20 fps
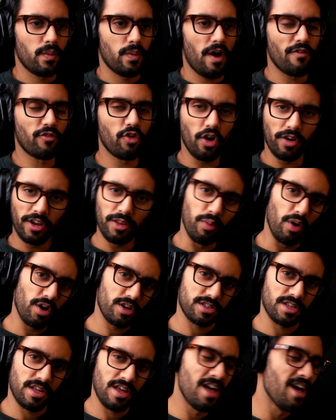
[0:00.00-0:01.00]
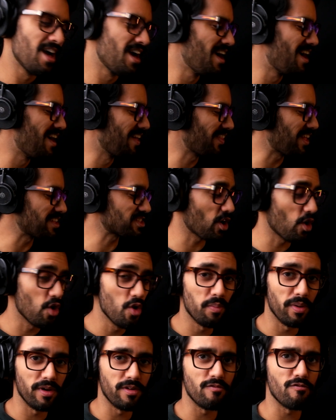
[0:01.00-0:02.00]
I've got another box that's
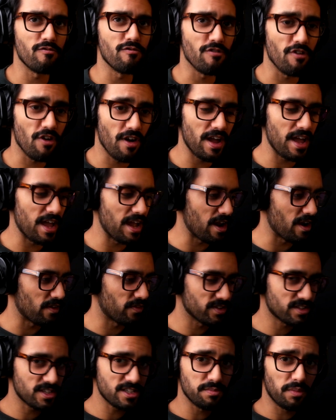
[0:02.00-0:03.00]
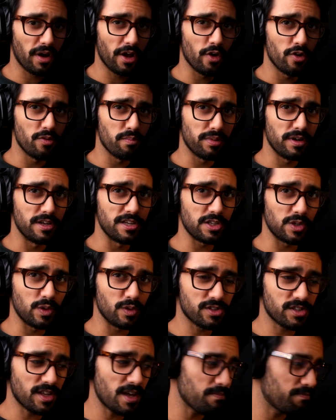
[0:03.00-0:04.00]
open right here. This is my own
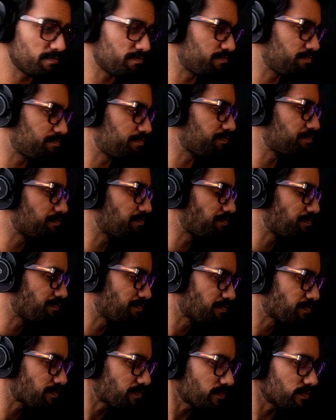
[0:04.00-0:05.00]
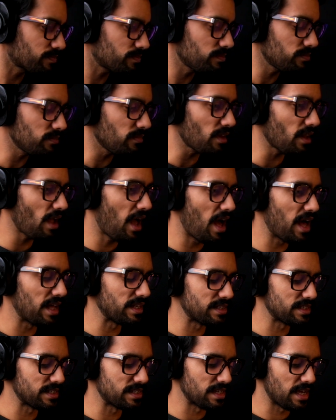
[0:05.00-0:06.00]
personal set,
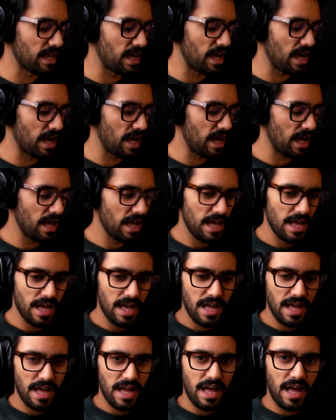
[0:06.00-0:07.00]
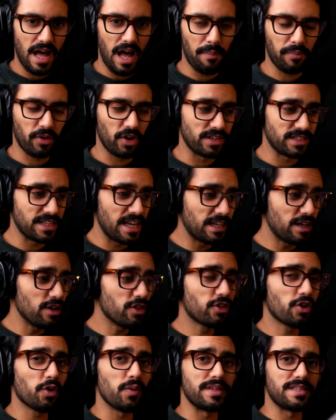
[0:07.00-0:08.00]
and I'm going to take you
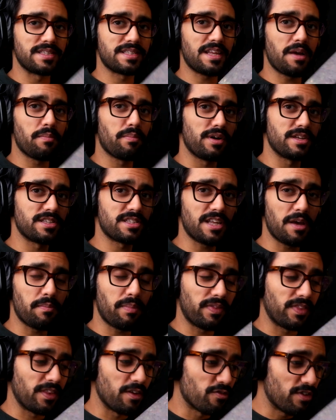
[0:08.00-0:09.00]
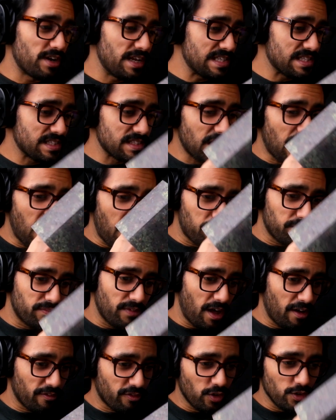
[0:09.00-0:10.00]
through it step by step. And the reason
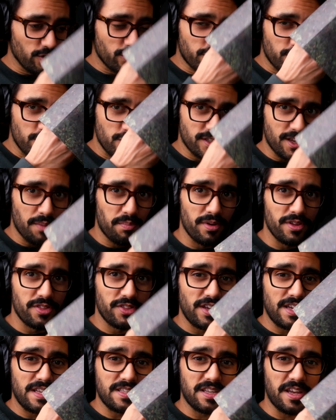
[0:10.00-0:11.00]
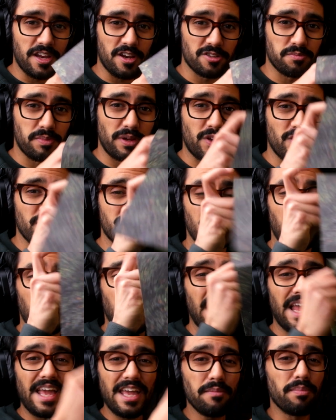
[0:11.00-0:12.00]
I've got two separate things here is because the
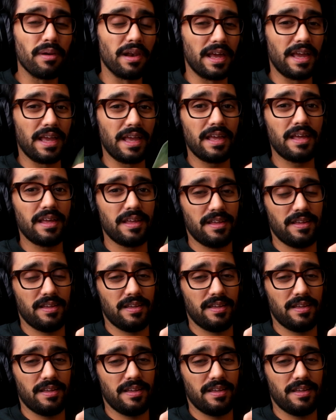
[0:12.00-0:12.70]
labeling